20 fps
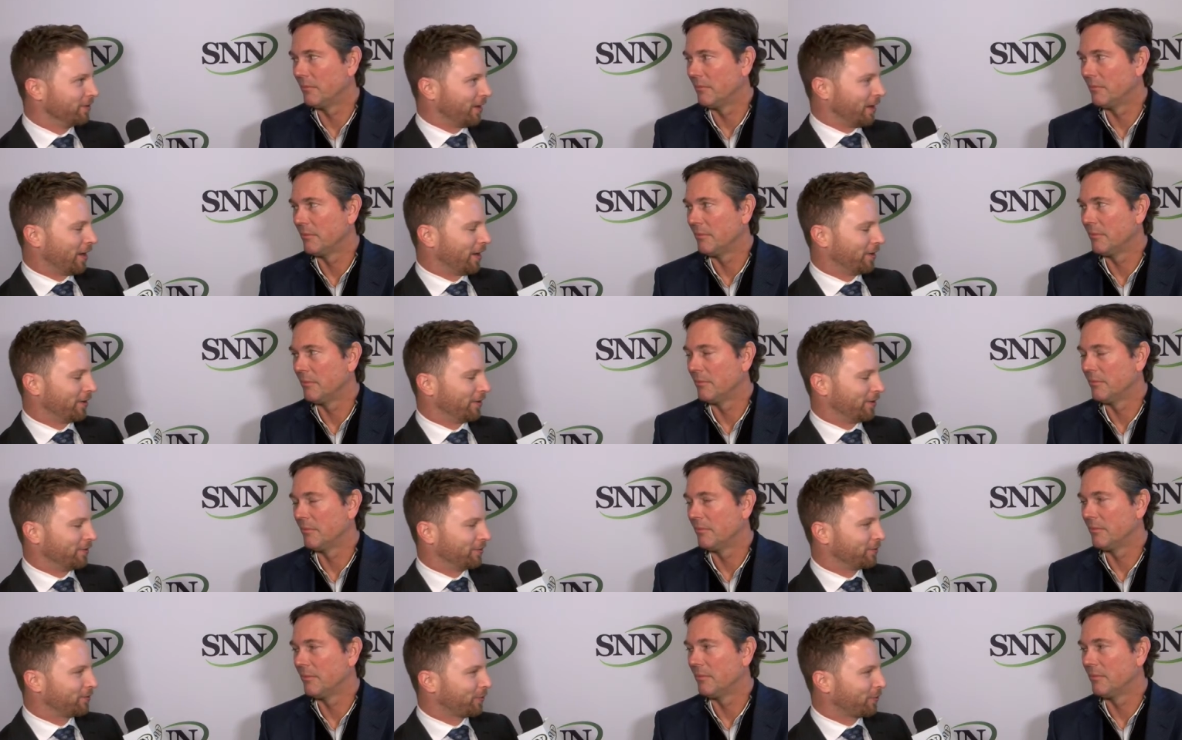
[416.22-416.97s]

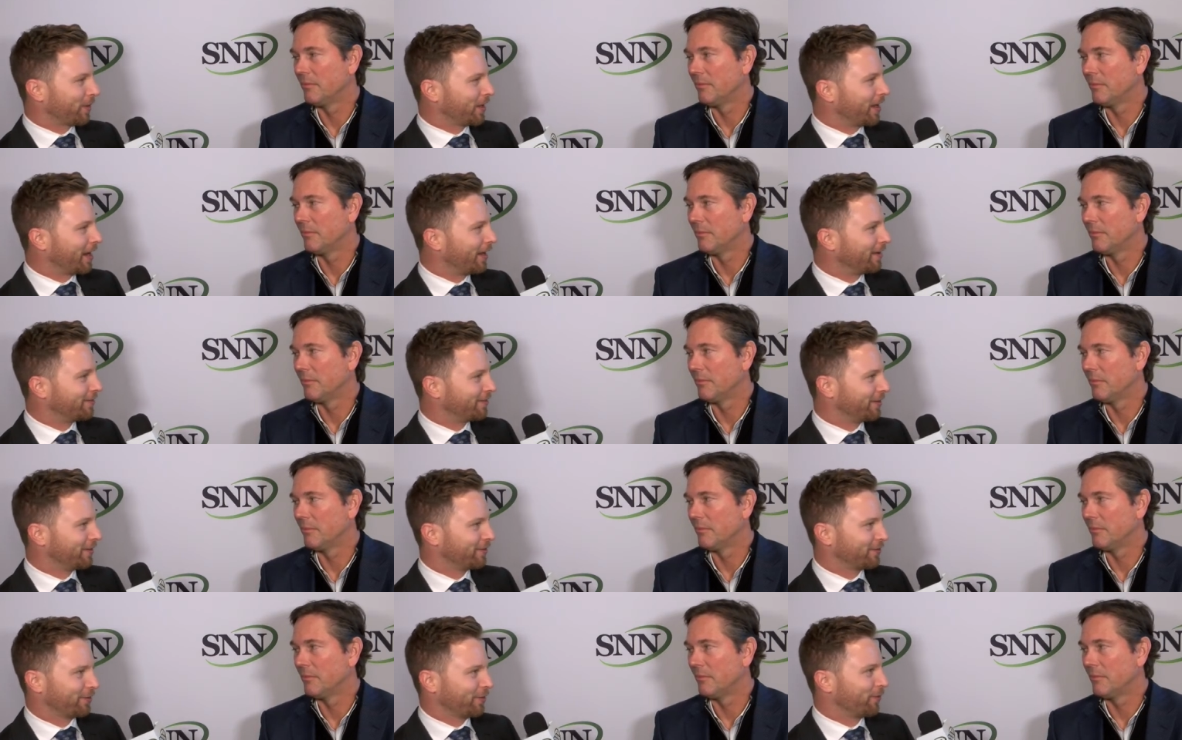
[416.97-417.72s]
Speaker 1: uh, in
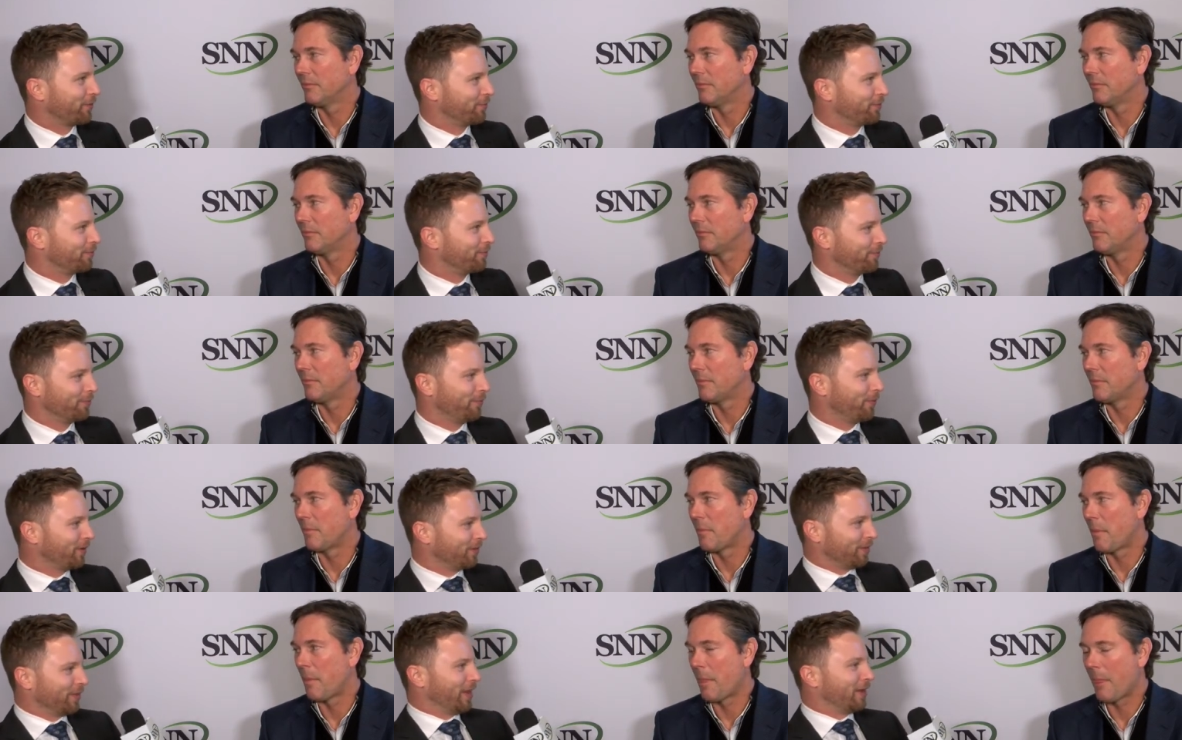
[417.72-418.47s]
2018. So,
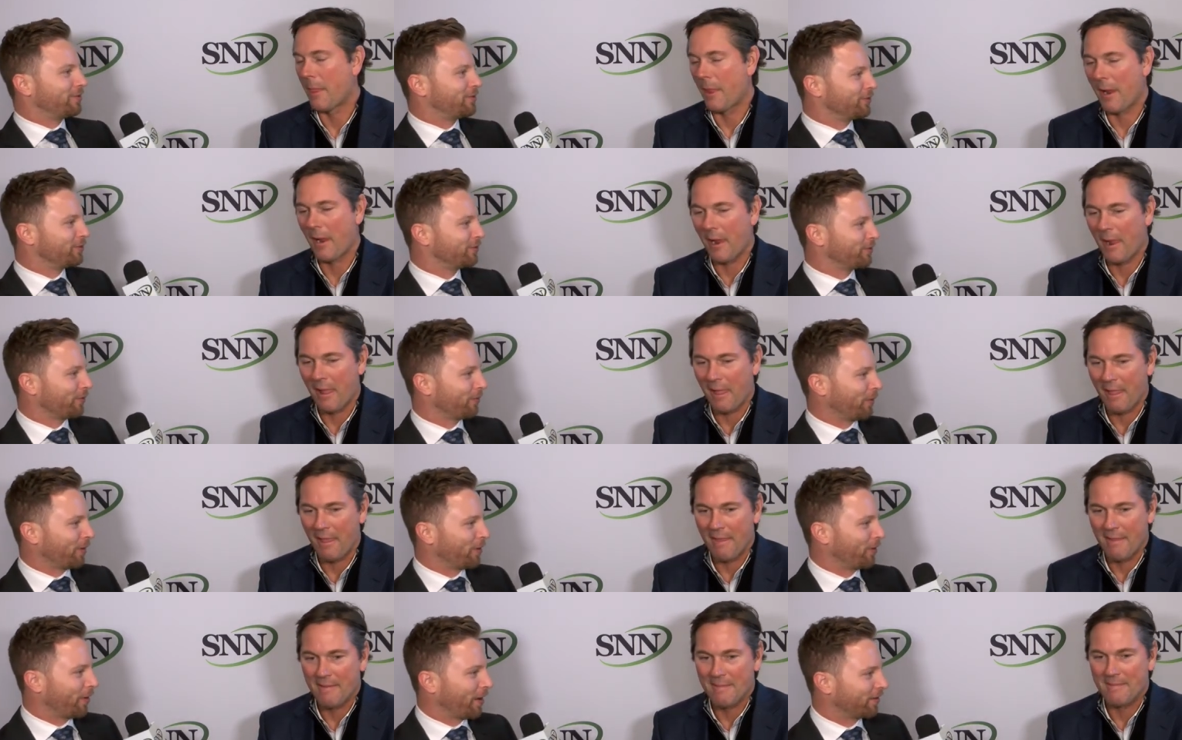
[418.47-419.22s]
what led you
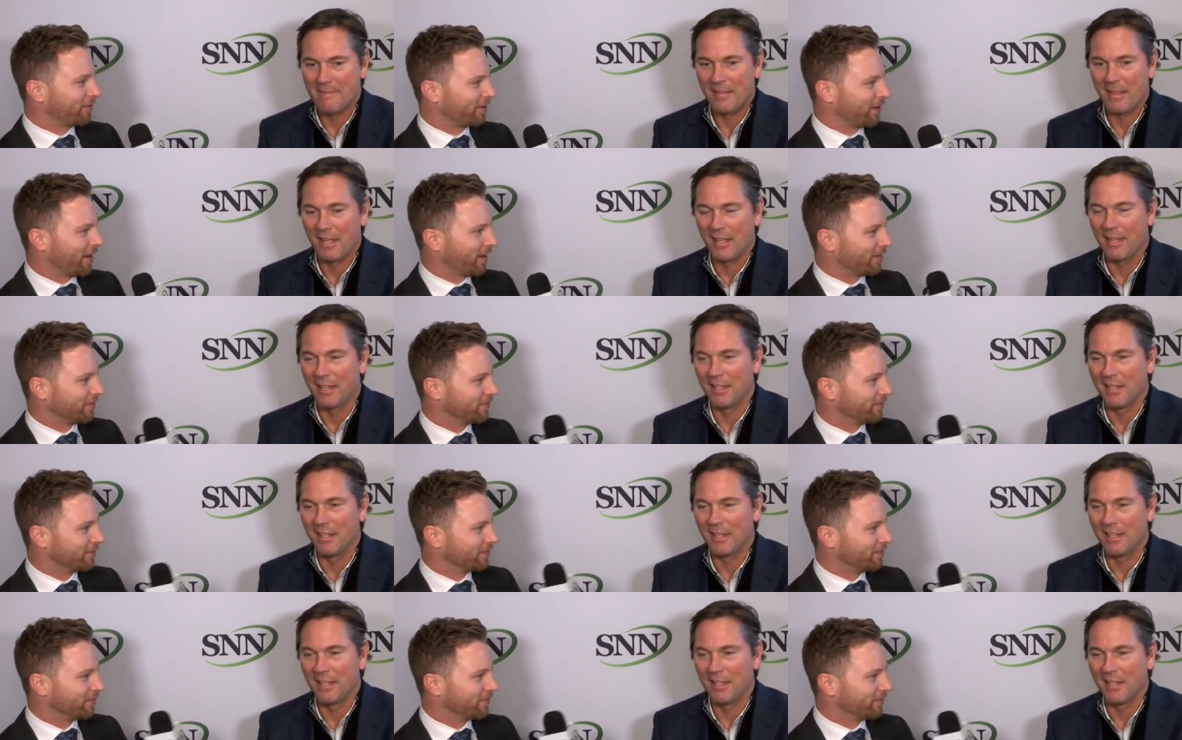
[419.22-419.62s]
to where you're at today?